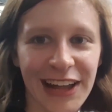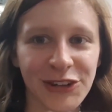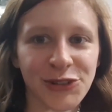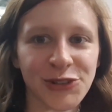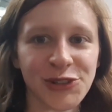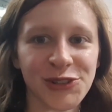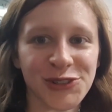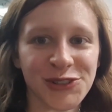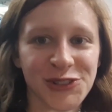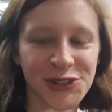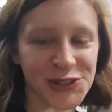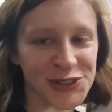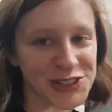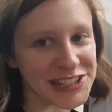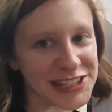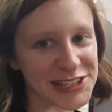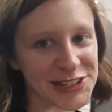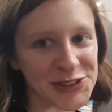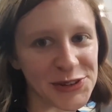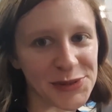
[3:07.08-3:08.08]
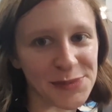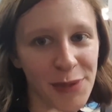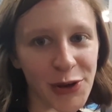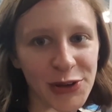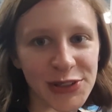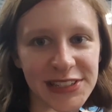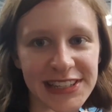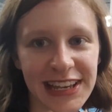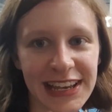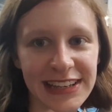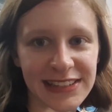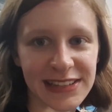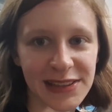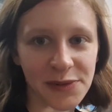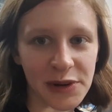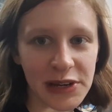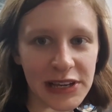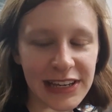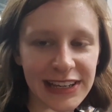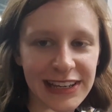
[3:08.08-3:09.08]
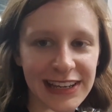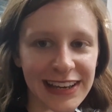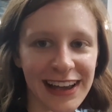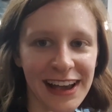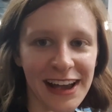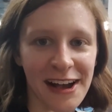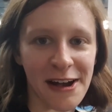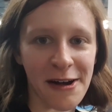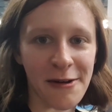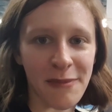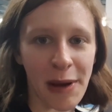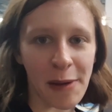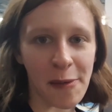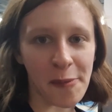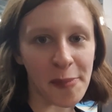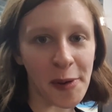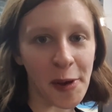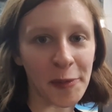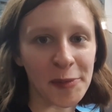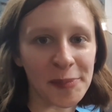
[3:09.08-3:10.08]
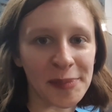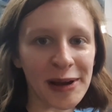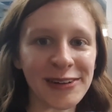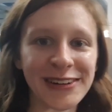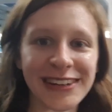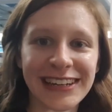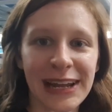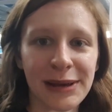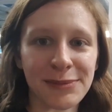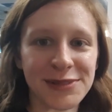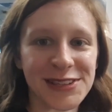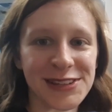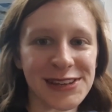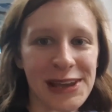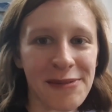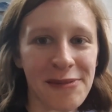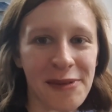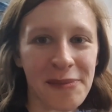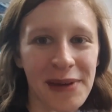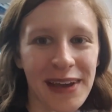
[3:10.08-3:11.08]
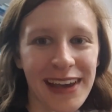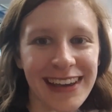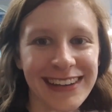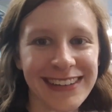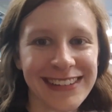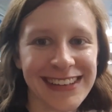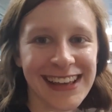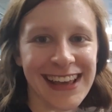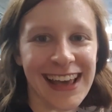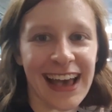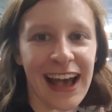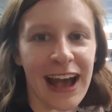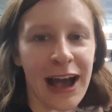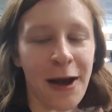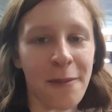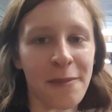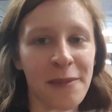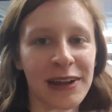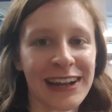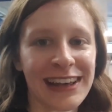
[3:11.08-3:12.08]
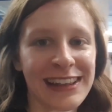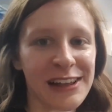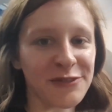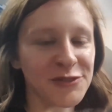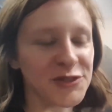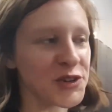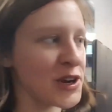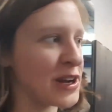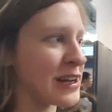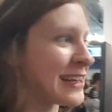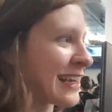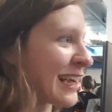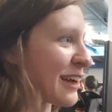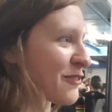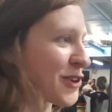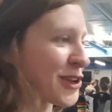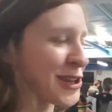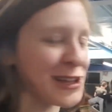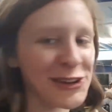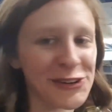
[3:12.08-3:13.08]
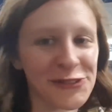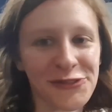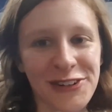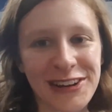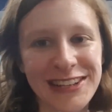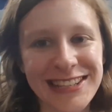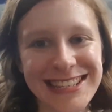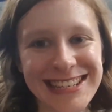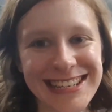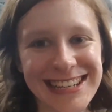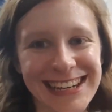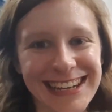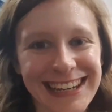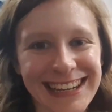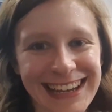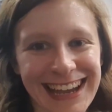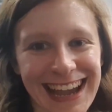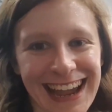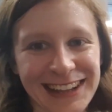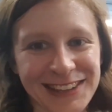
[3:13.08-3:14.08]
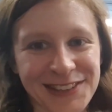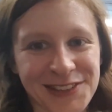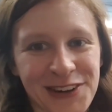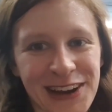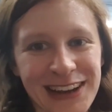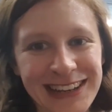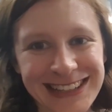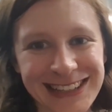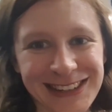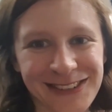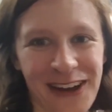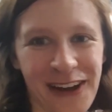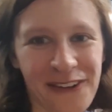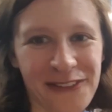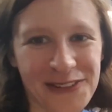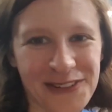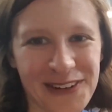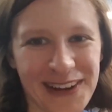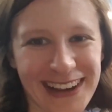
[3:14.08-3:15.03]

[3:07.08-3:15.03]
do jiu-jitsu most days of the week. Um, I'm purple belt in Absolute MMA, um, and I love training. I've got a lot of friends here, and it's great to do after